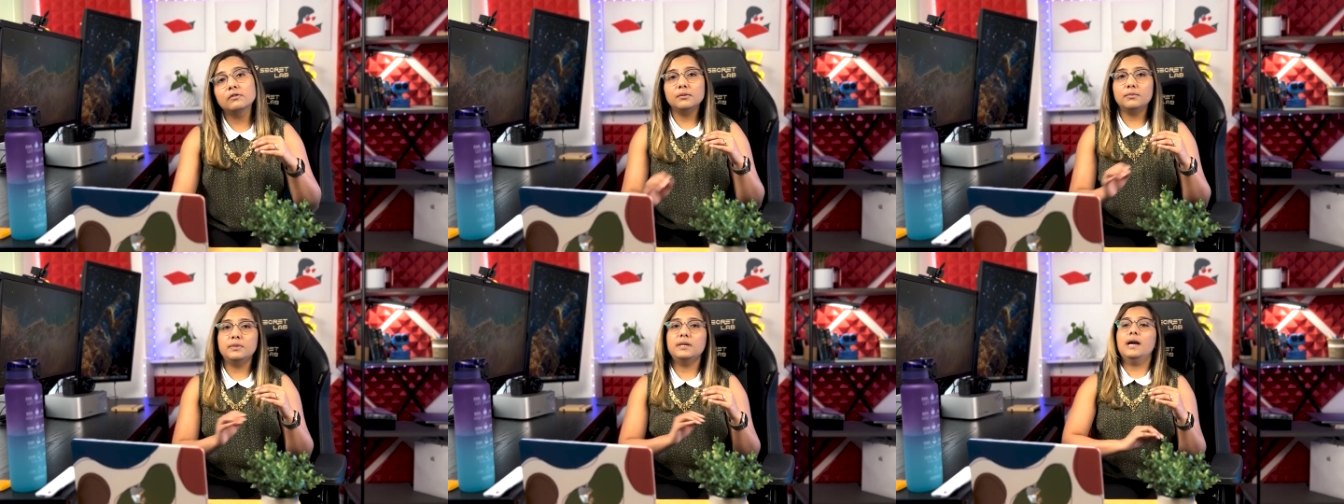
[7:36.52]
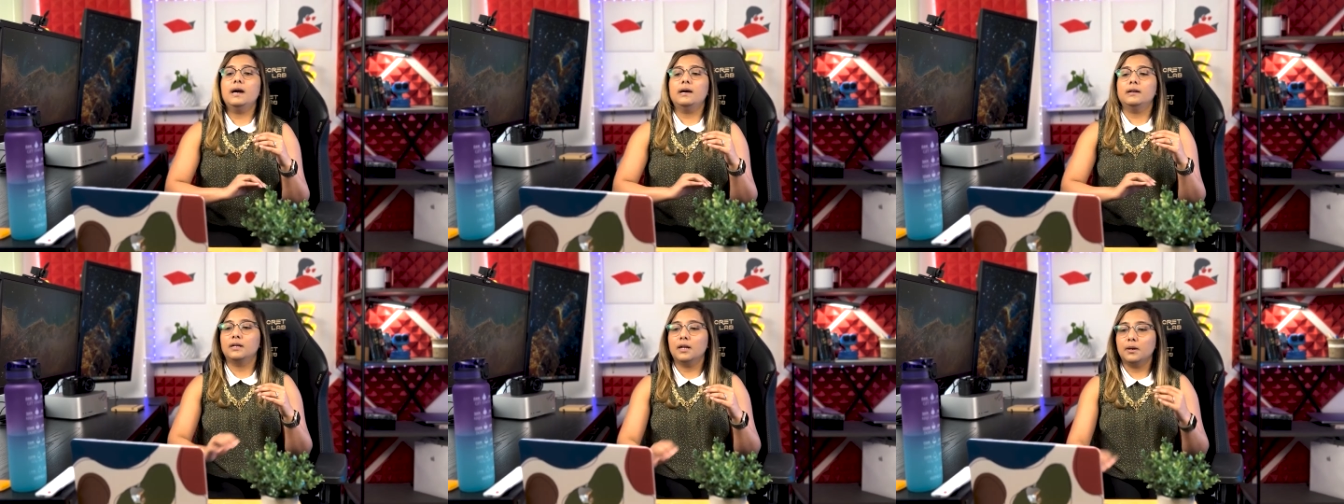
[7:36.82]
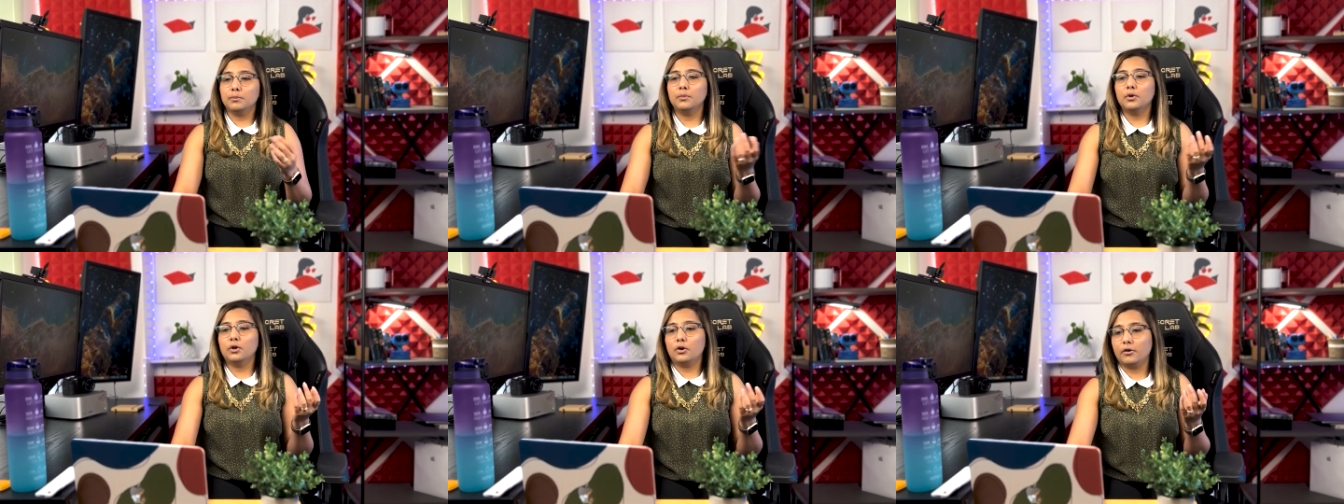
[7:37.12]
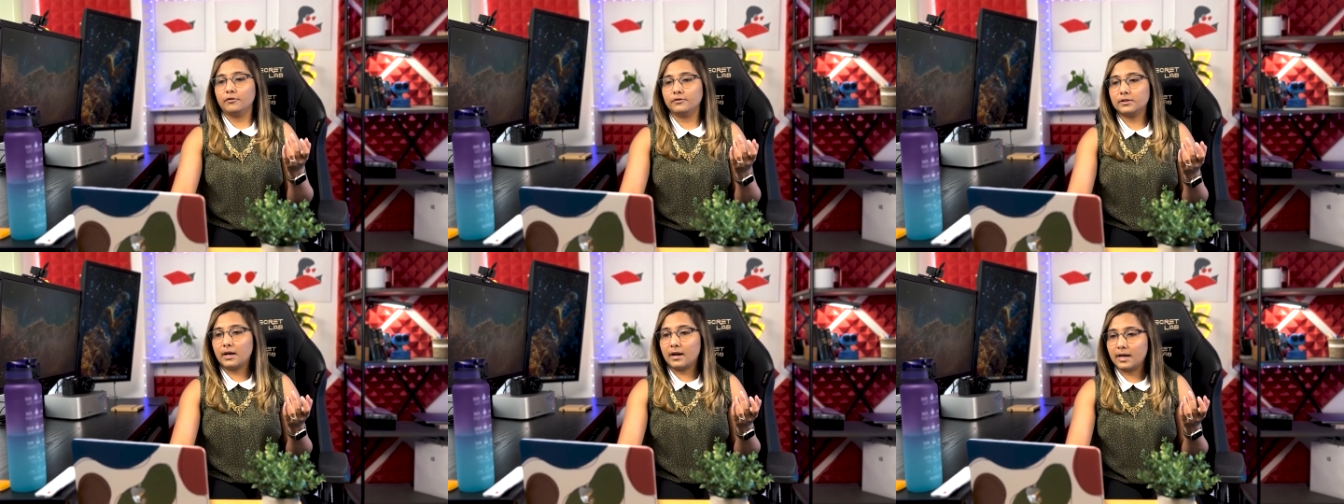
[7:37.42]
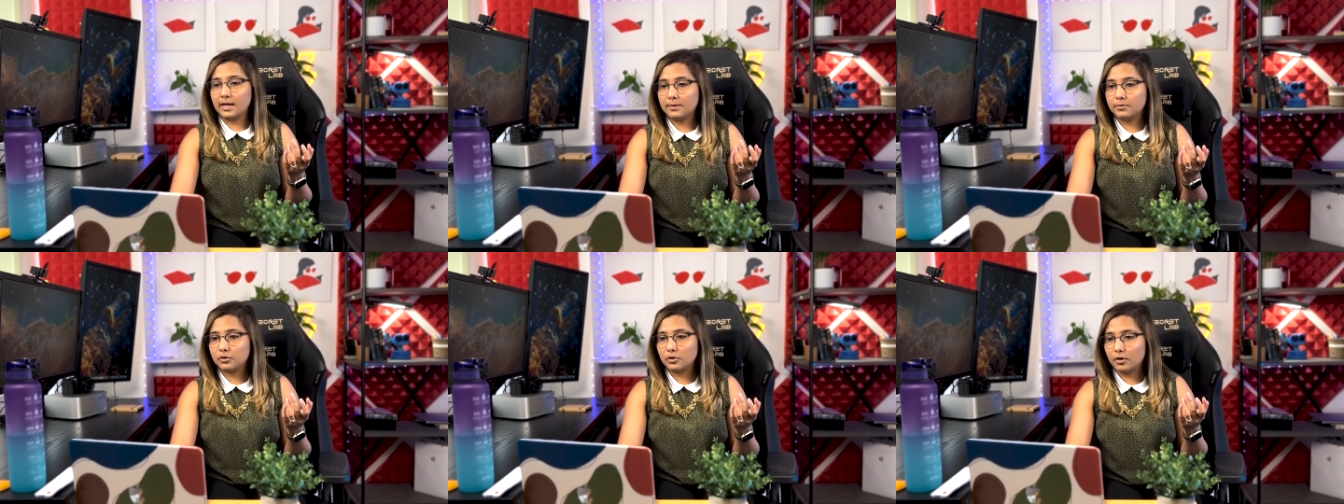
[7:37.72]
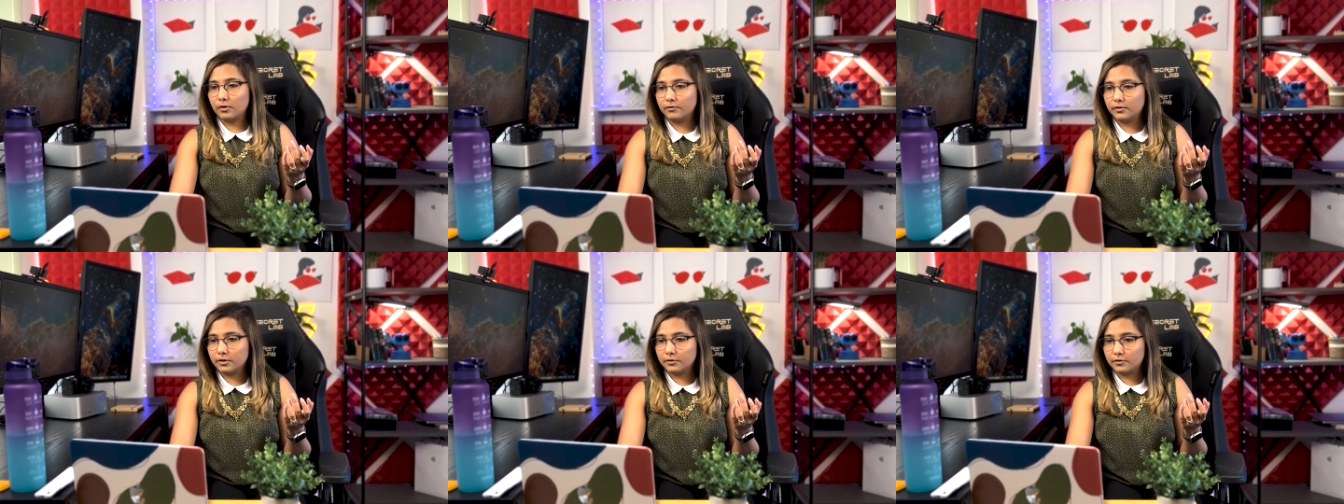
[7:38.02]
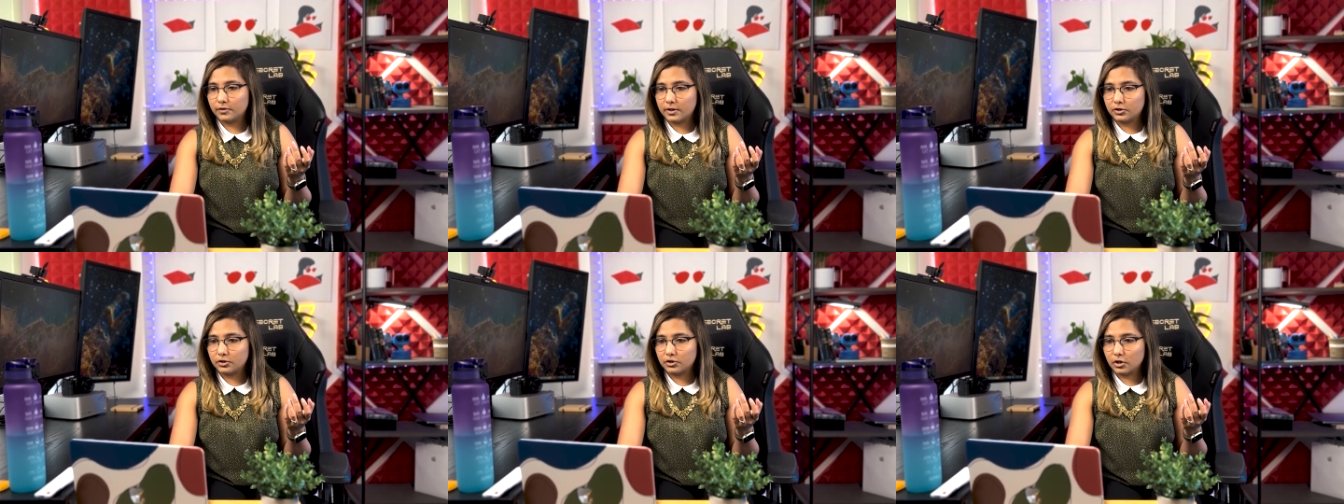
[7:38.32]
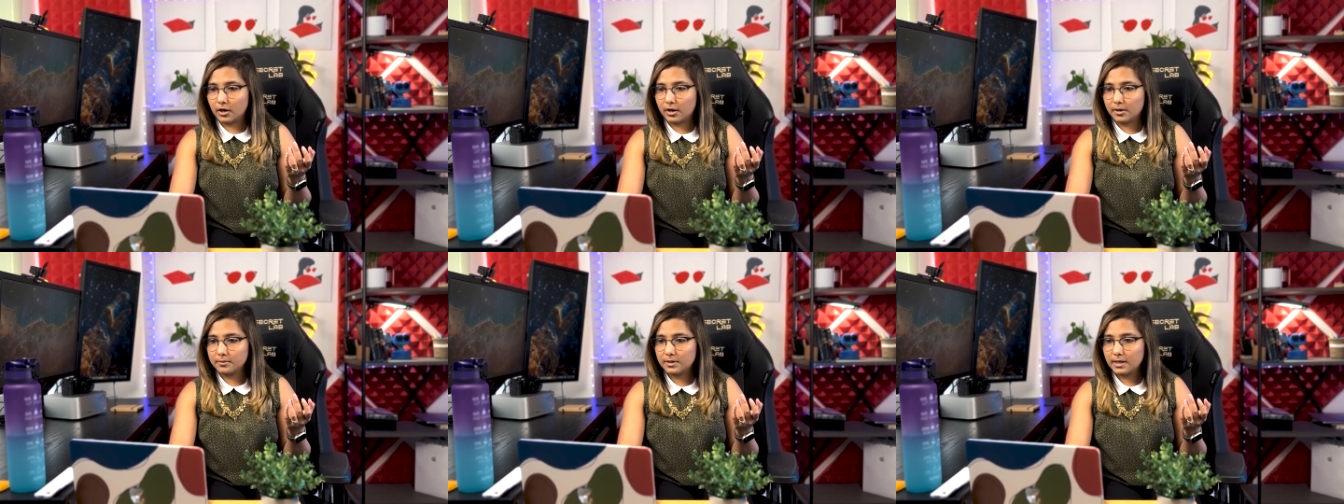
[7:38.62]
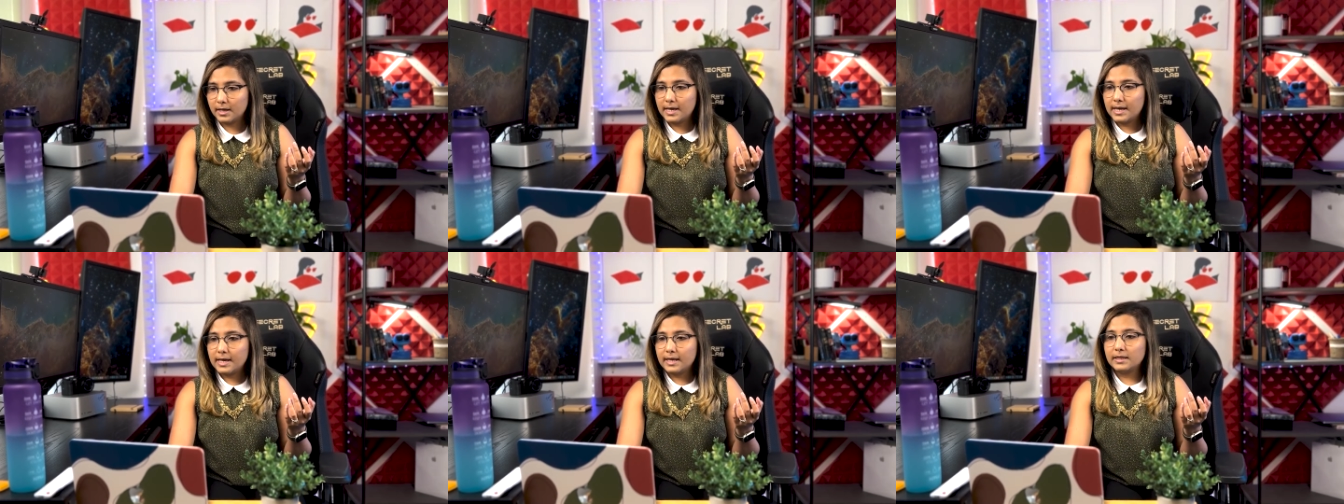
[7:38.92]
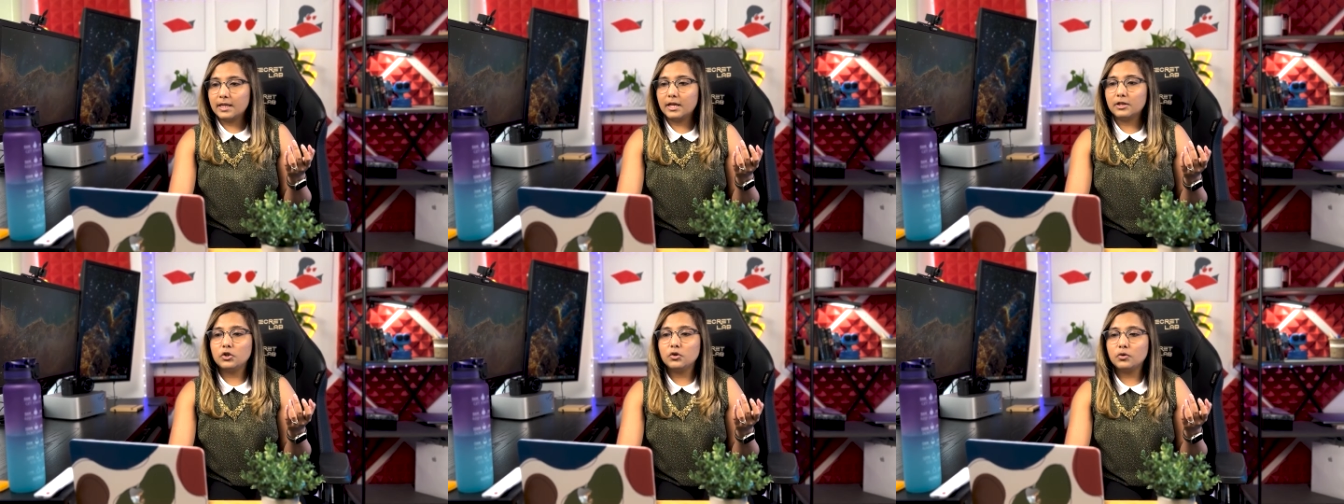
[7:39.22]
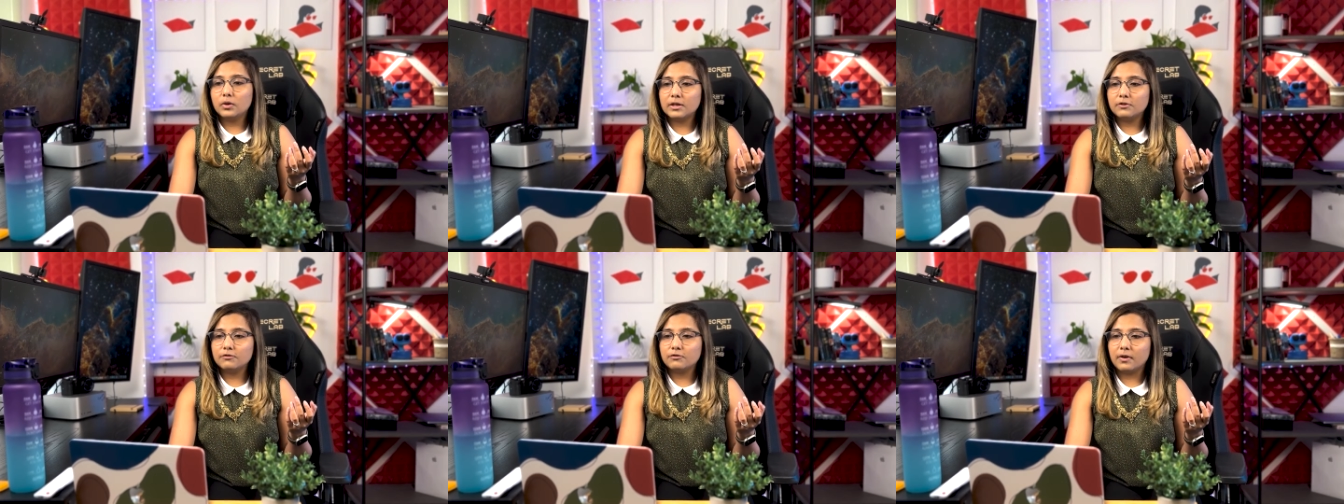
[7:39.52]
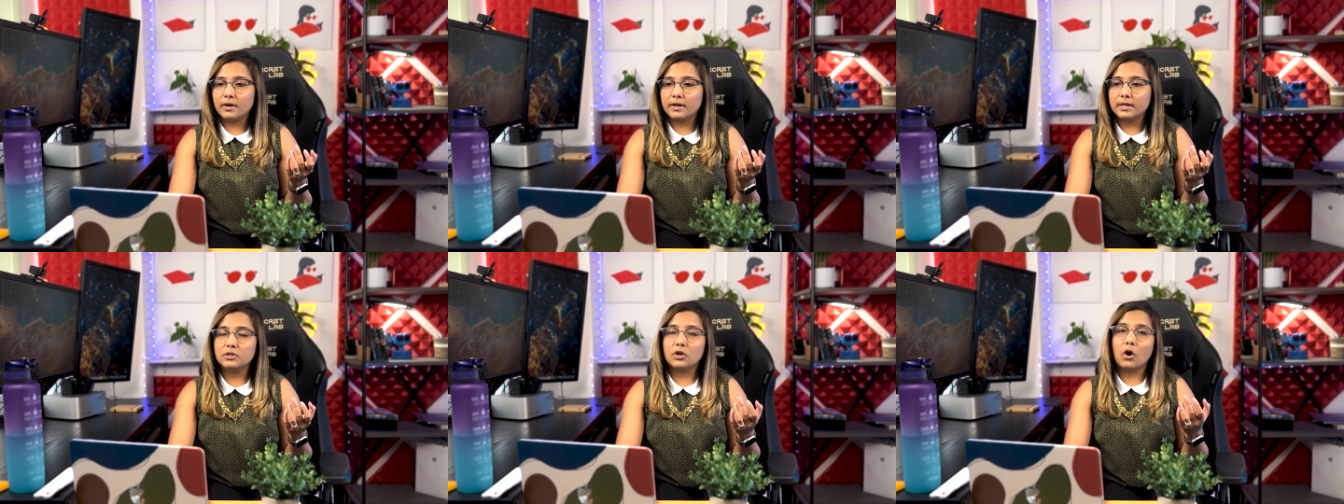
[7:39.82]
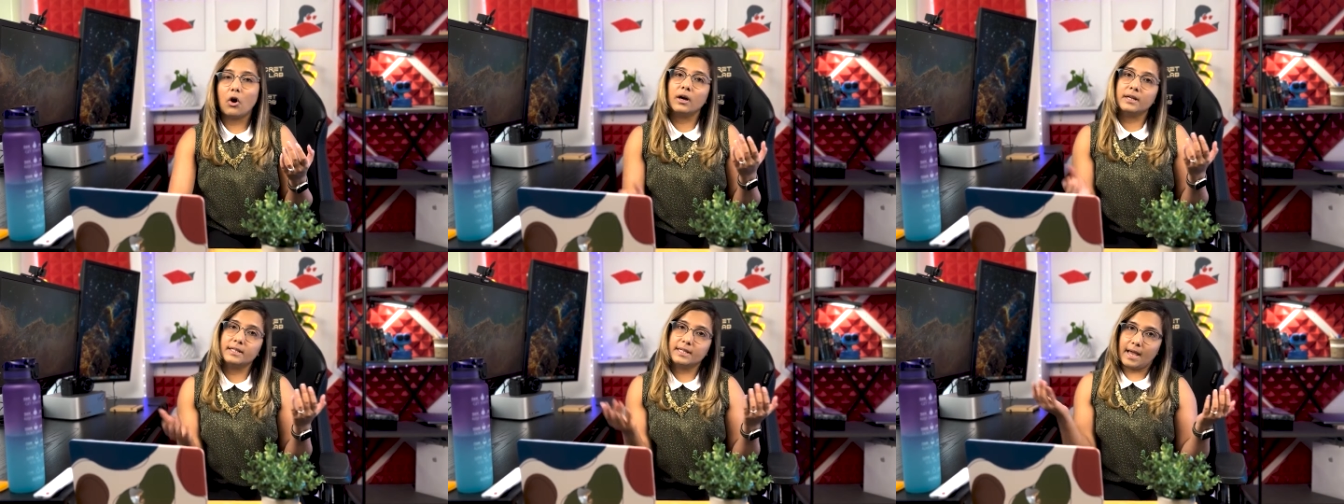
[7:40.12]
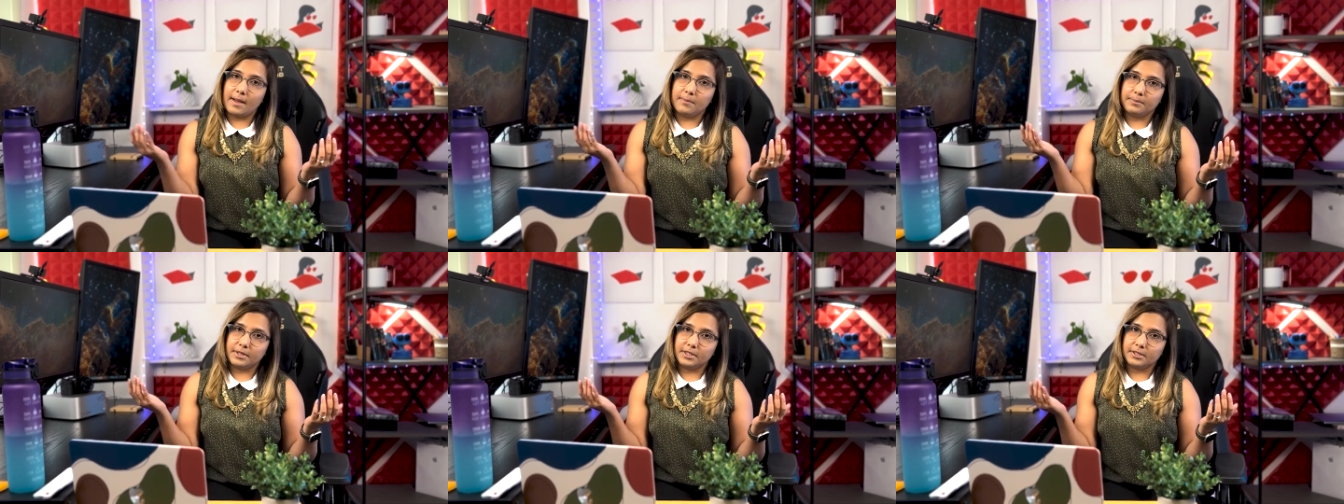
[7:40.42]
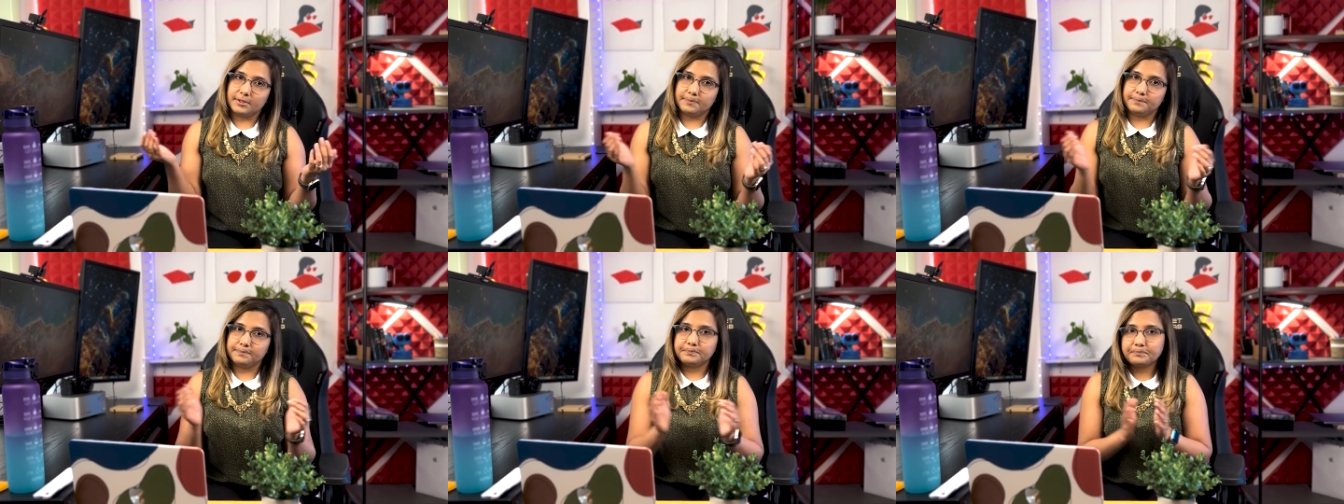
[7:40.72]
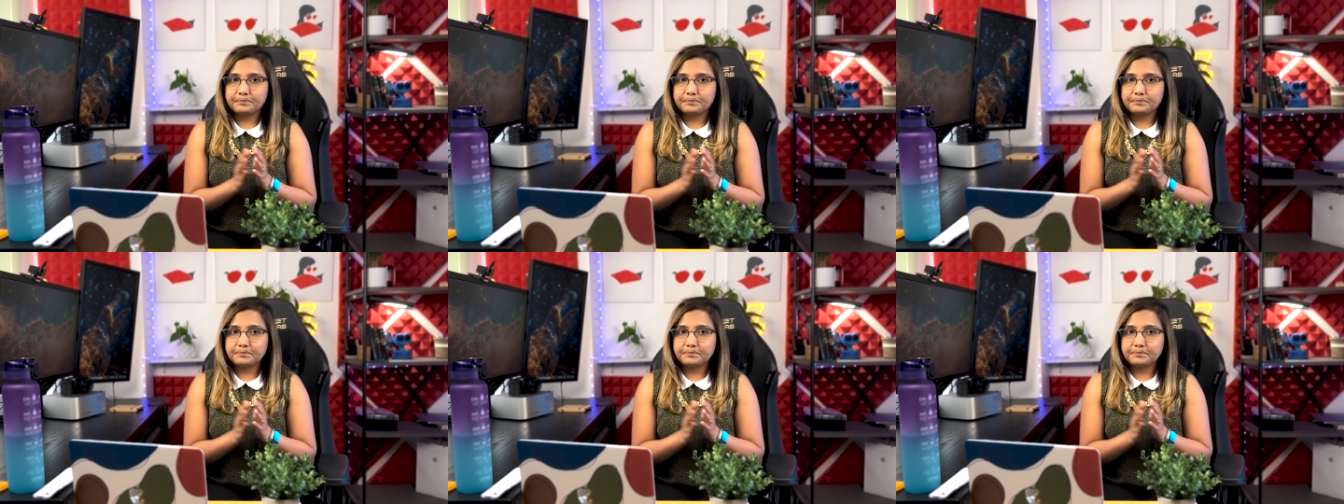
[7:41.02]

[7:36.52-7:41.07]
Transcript: be a number of types of different jobs that you can find on campus